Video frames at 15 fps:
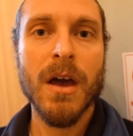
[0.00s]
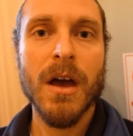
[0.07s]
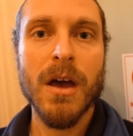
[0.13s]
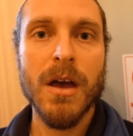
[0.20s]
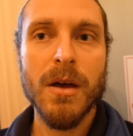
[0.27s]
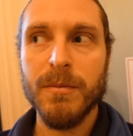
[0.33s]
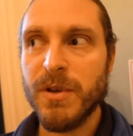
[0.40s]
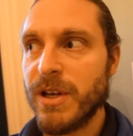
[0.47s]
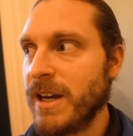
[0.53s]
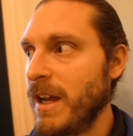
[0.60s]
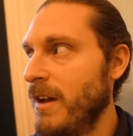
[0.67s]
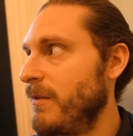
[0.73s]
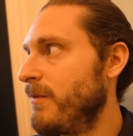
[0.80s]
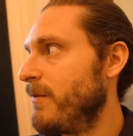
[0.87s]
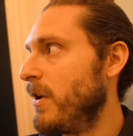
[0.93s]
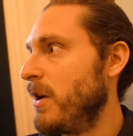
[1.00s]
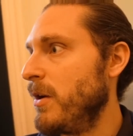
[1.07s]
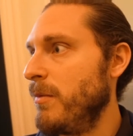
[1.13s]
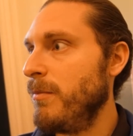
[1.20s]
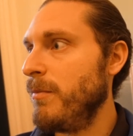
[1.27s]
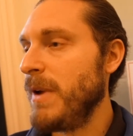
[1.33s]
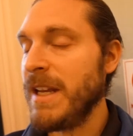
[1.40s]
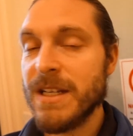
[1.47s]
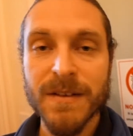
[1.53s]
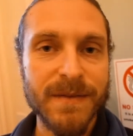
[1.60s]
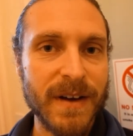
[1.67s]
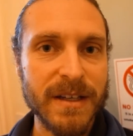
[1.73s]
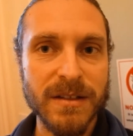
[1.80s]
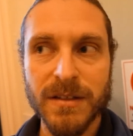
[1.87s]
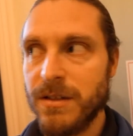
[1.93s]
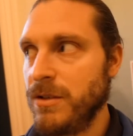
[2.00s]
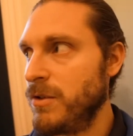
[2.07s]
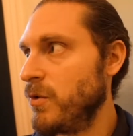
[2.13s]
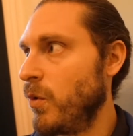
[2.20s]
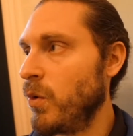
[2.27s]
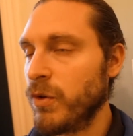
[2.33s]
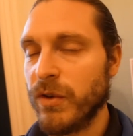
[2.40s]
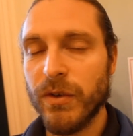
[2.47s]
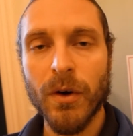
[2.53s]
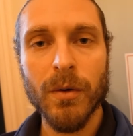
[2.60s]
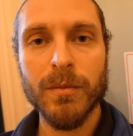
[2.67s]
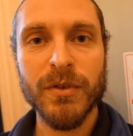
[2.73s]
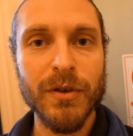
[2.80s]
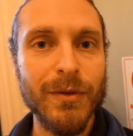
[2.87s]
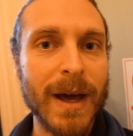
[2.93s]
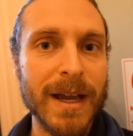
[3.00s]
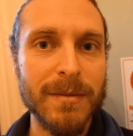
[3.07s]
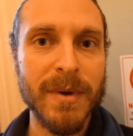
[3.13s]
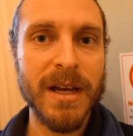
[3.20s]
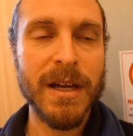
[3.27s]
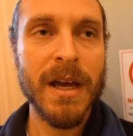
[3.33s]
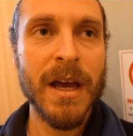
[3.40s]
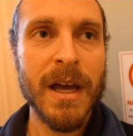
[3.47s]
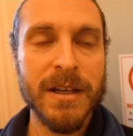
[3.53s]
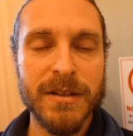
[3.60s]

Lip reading: You can have interfaces to door stops, you name it.